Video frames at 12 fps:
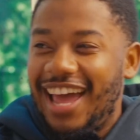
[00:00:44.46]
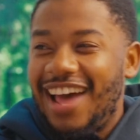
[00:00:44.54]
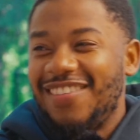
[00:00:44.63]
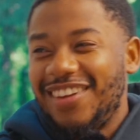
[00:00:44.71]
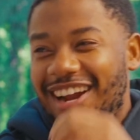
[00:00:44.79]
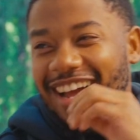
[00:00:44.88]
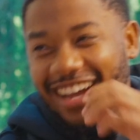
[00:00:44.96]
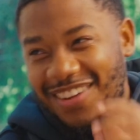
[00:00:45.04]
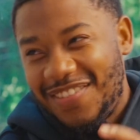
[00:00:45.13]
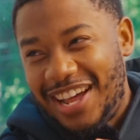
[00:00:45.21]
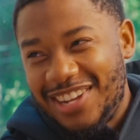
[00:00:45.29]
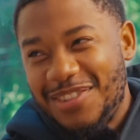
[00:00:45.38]
after I
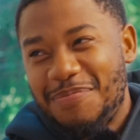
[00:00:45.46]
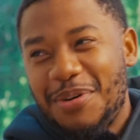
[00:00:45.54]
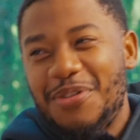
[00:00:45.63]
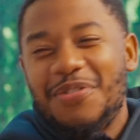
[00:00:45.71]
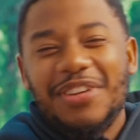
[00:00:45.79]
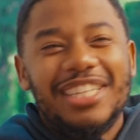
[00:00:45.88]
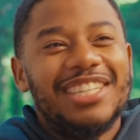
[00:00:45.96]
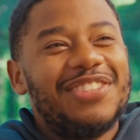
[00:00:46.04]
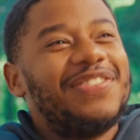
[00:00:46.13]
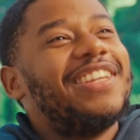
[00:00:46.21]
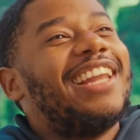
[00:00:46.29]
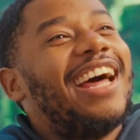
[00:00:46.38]
come out the booth. It
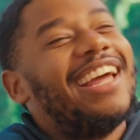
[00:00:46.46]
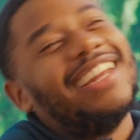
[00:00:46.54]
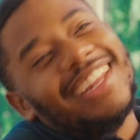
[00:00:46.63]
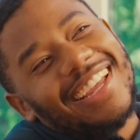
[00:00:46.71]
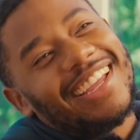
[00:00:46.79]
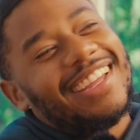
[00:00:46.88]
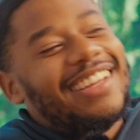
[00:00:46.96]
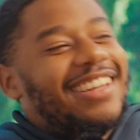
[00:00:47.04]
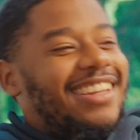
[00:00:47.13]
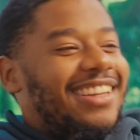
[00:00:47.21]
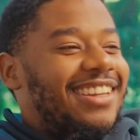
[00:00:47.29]
just be like, nigga.